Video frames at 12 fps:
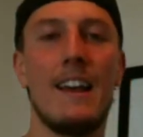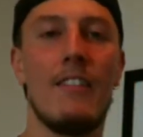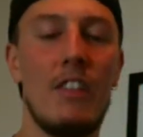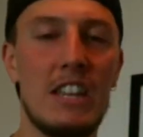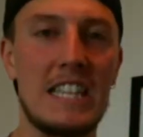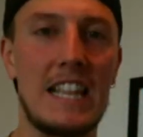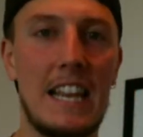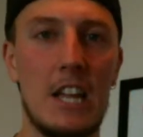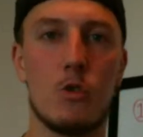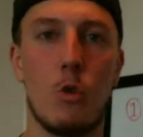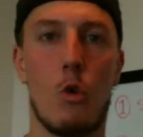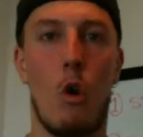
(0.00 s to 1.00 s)
this
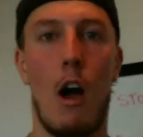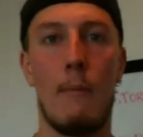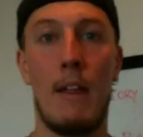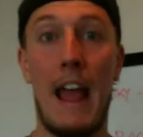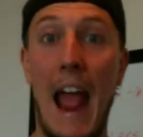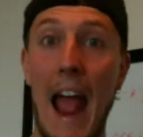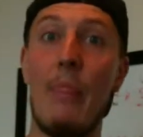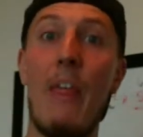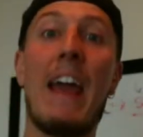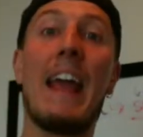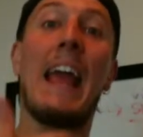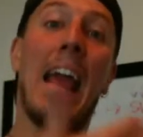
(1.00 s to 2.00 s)
lineage requirement and
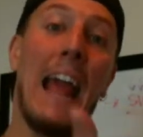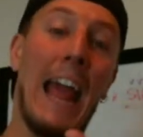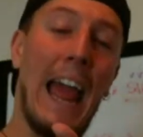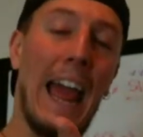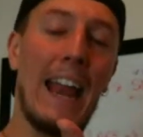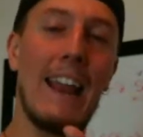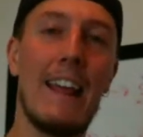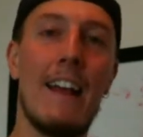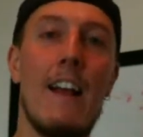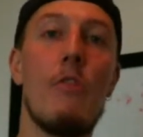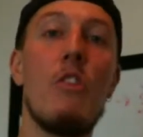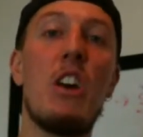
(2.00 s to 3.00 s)
they hit
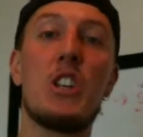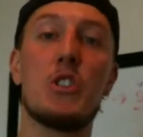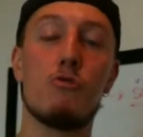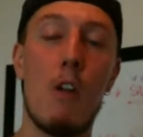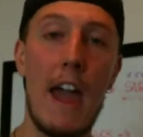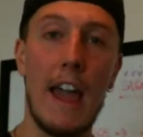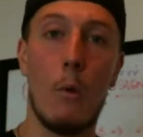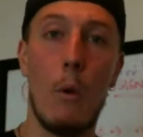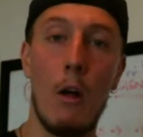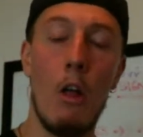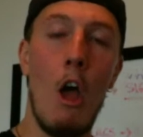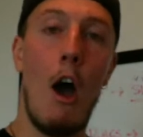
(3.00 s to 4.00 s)
this rank,
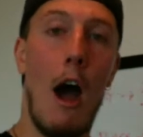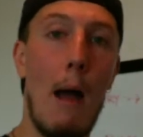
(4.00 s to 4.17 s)
well,